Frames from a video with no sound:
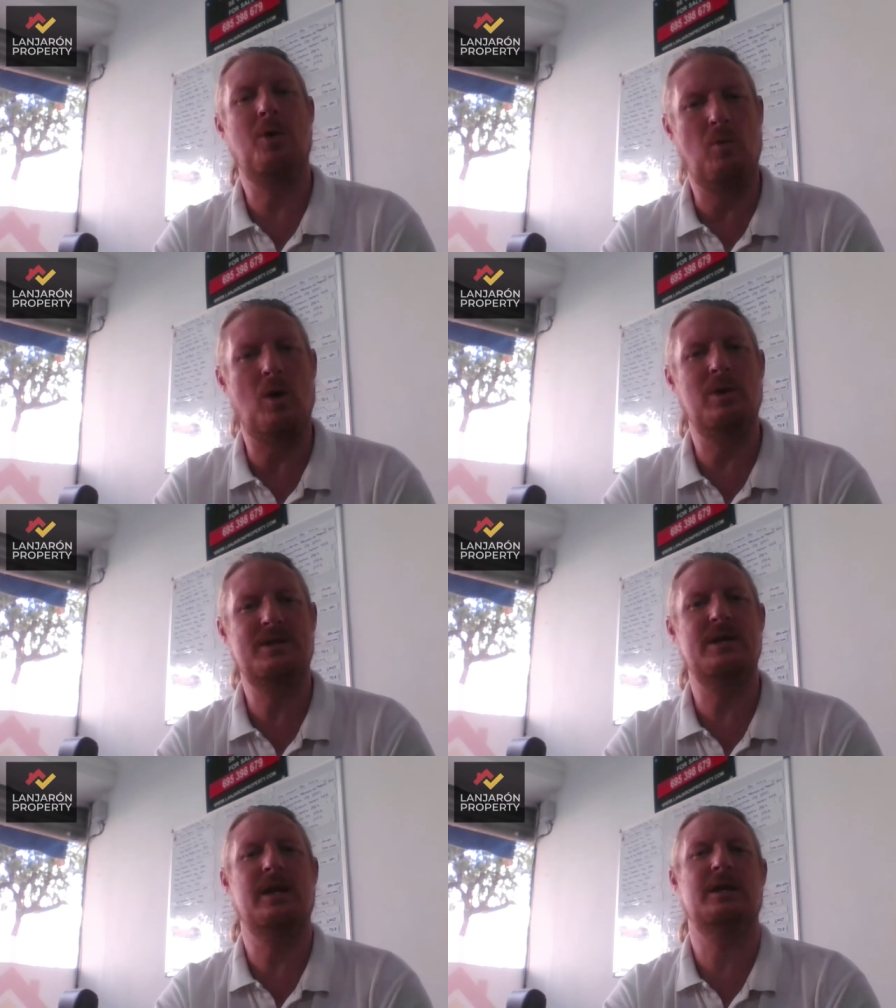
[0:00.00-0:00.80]
but what we're
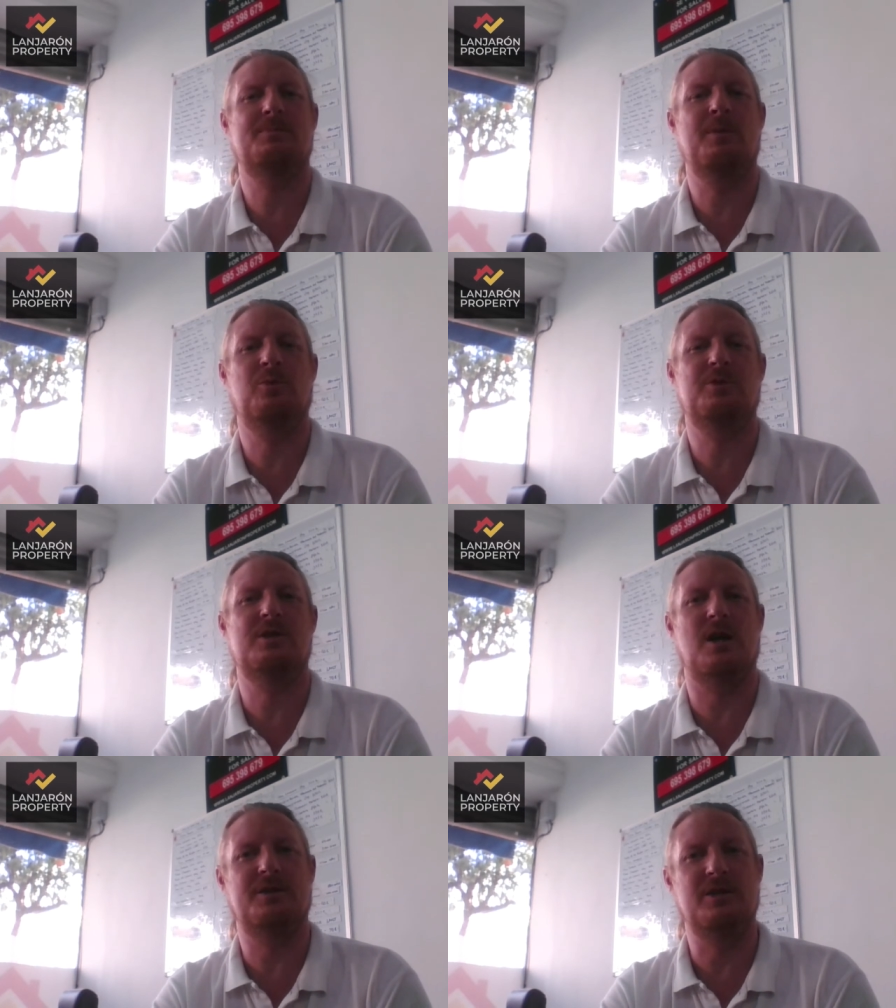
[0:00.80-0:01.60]
seeing is people
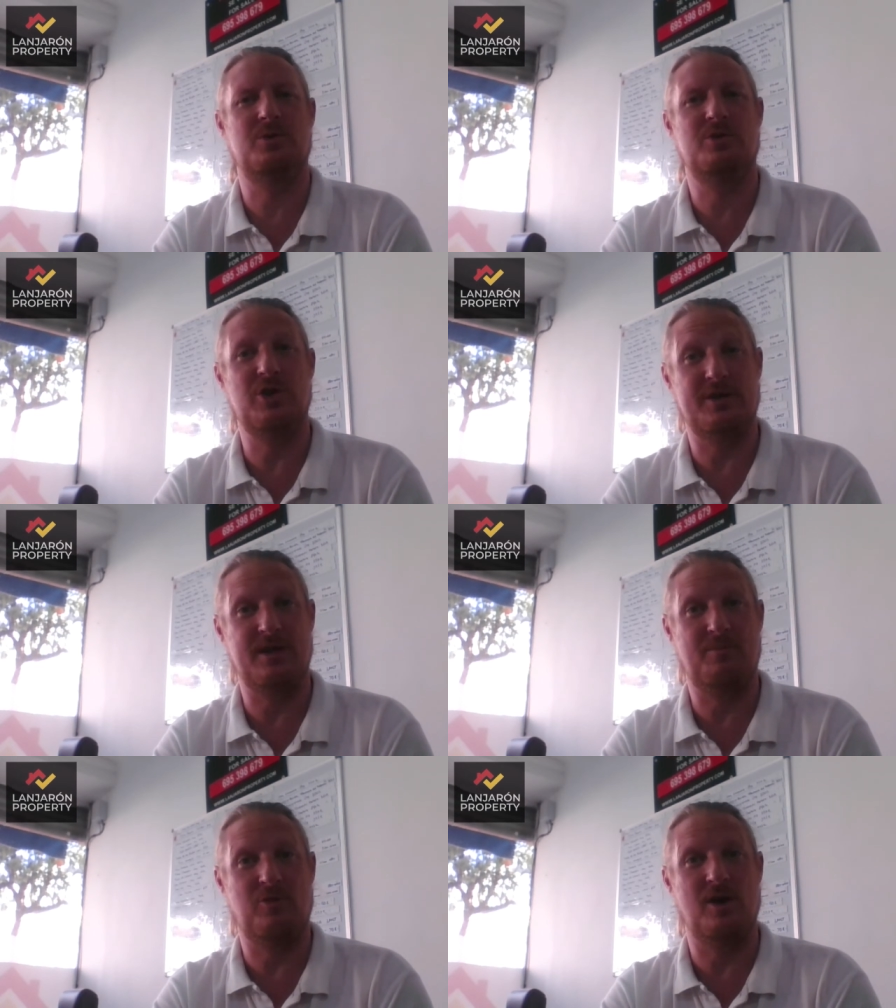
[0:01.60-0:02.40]
starting to adjust
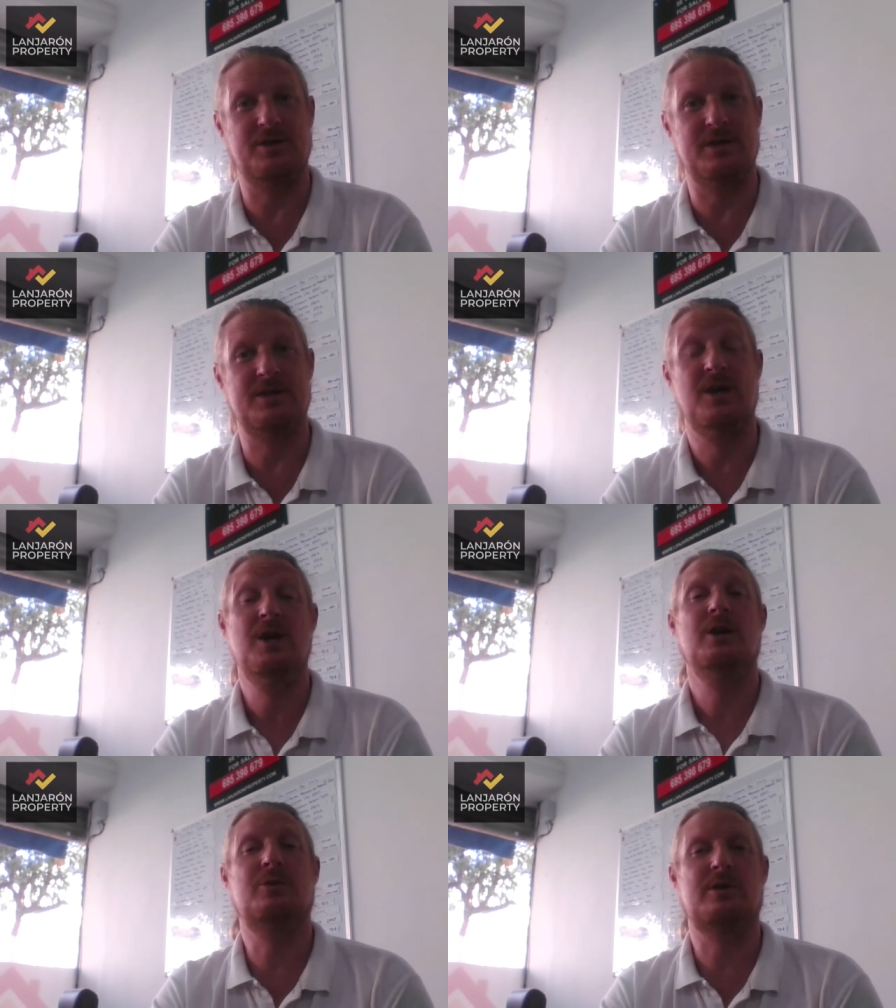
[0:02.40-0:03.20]
their prices
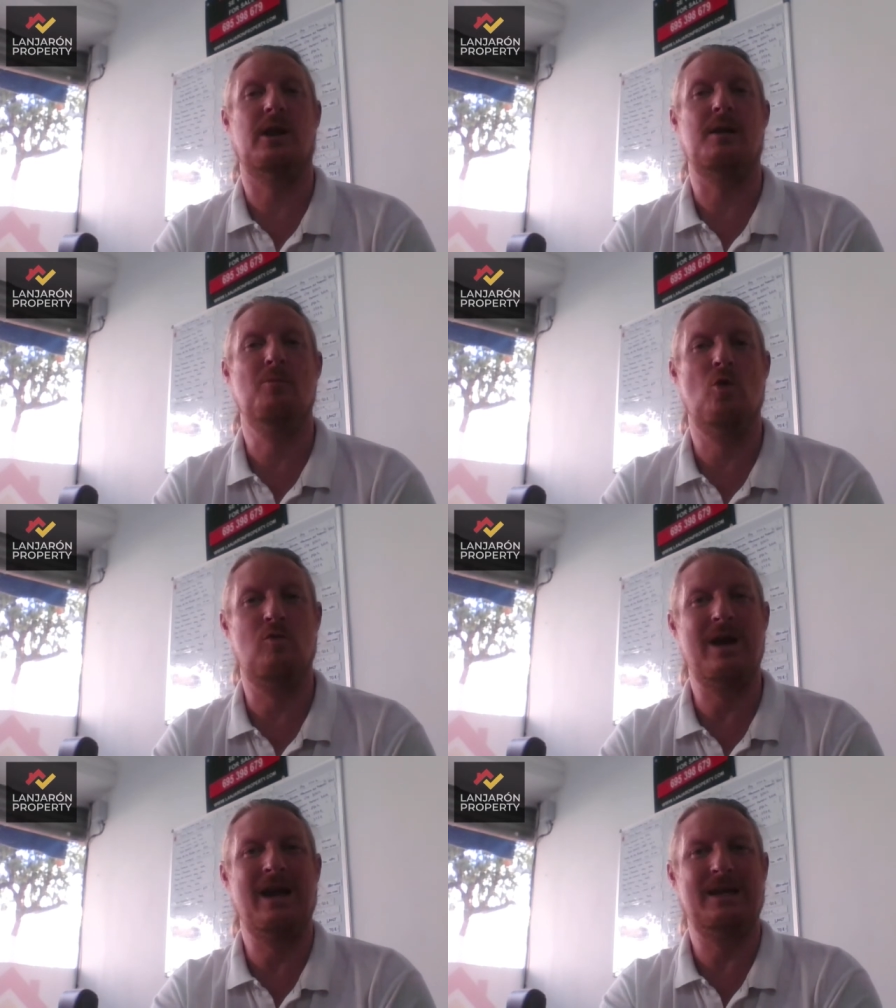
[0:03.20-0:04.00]
to a slightly more
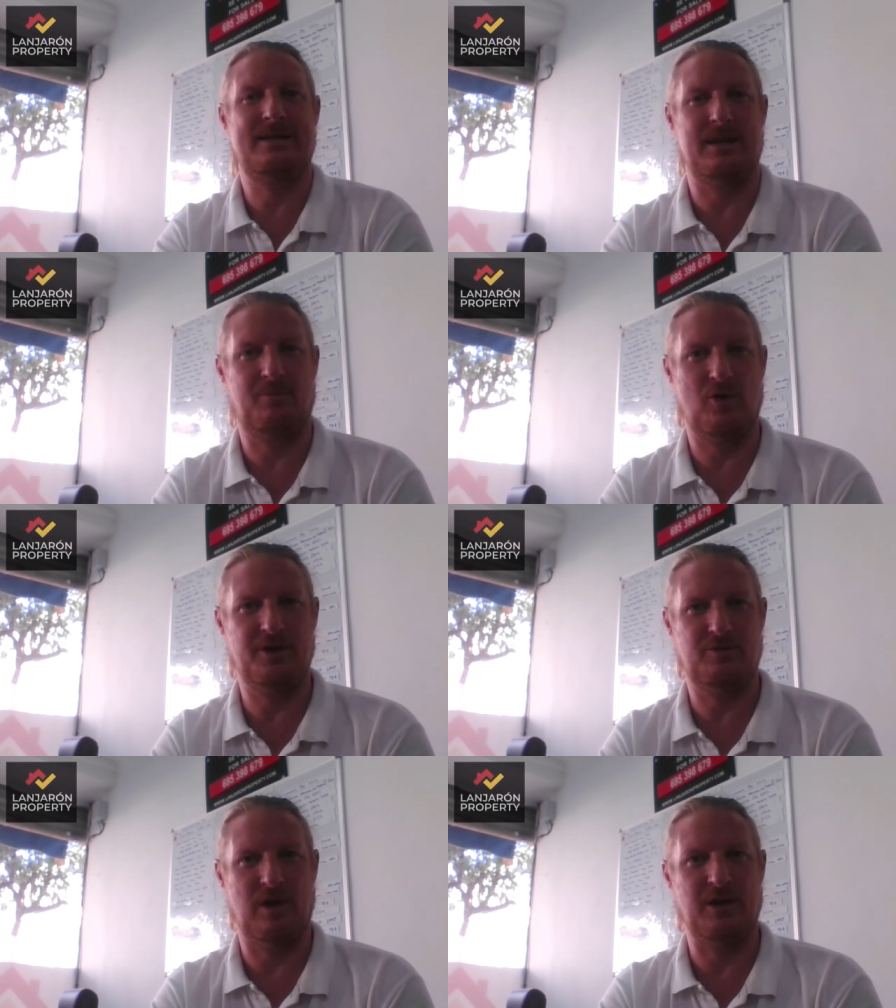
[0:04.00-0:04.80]
realistic
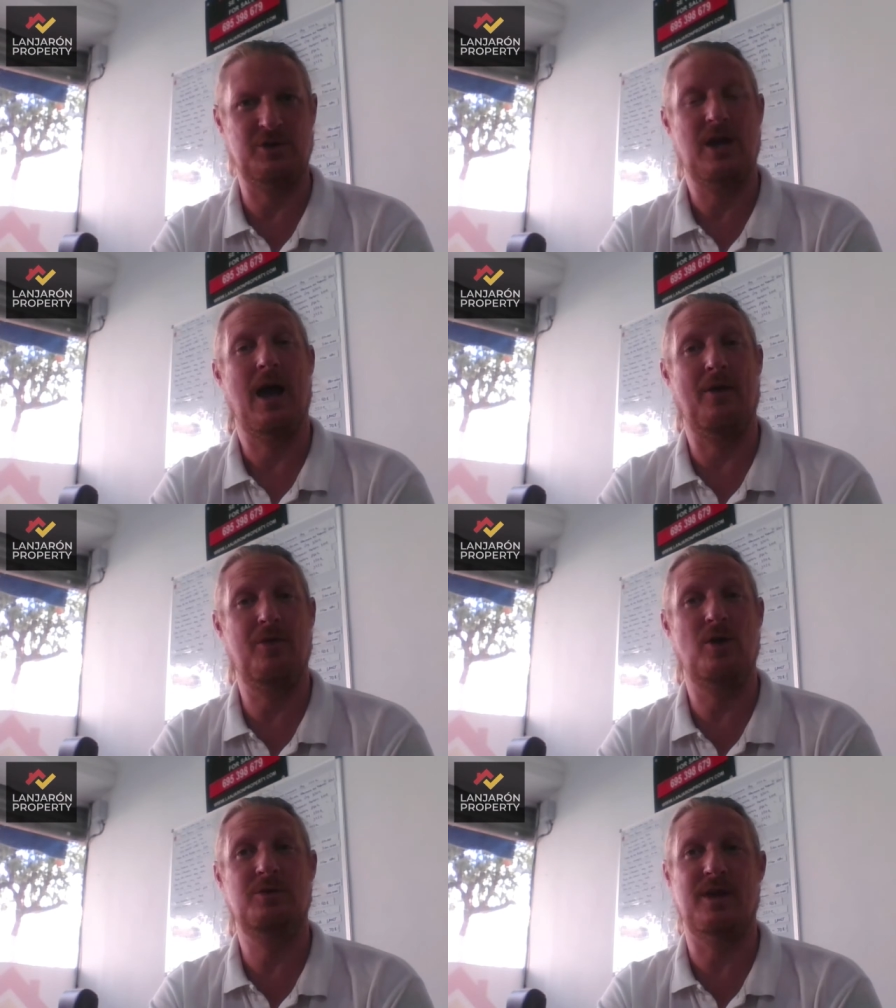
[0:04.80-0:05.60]
price range, and
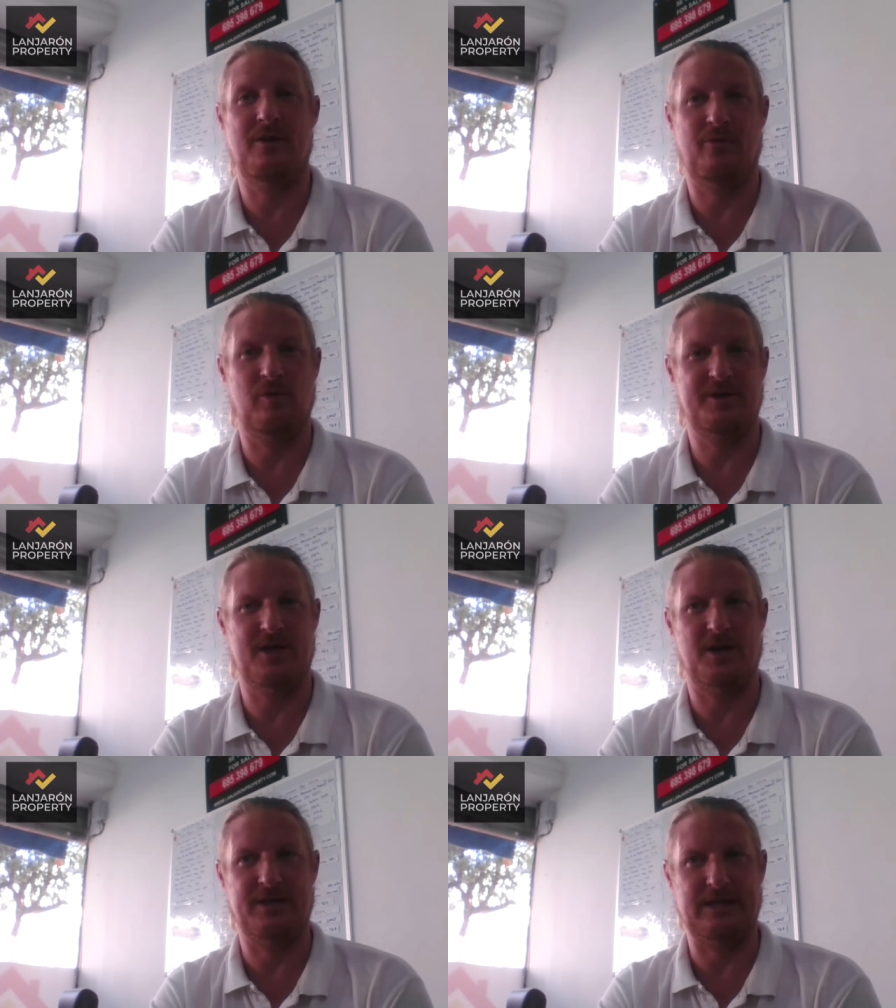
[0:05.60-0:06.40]
those therefore are
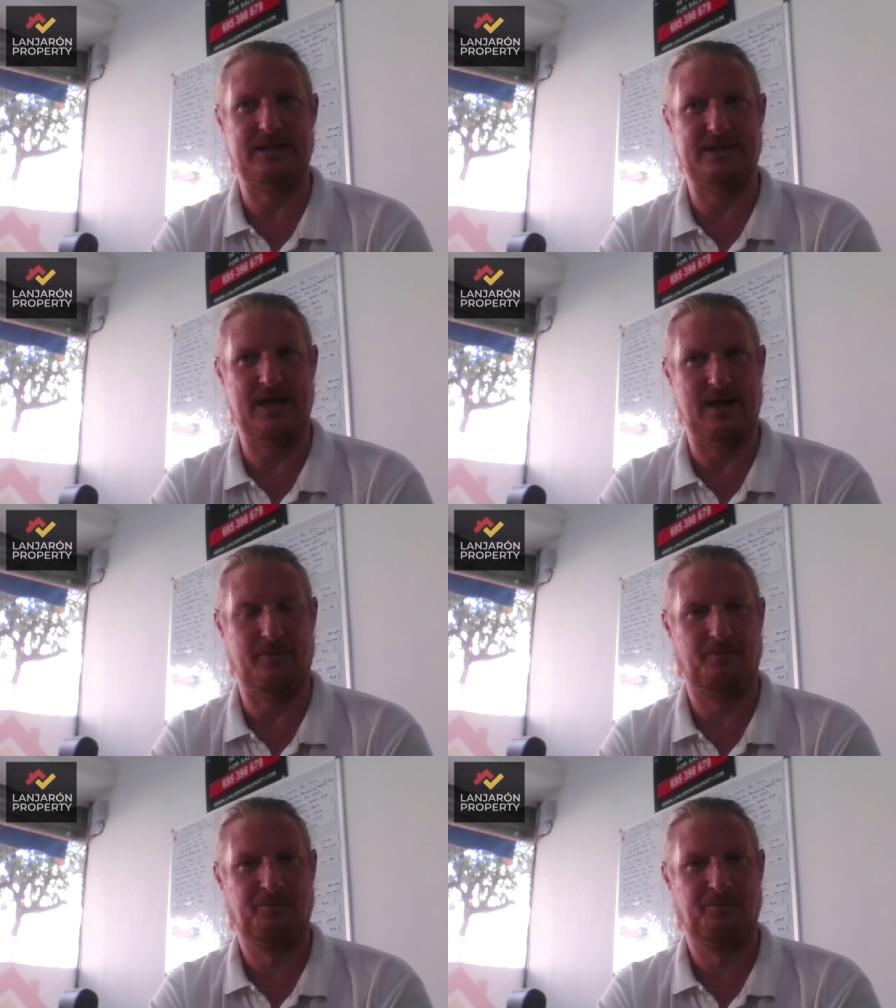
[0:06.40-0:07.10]
starting to sell.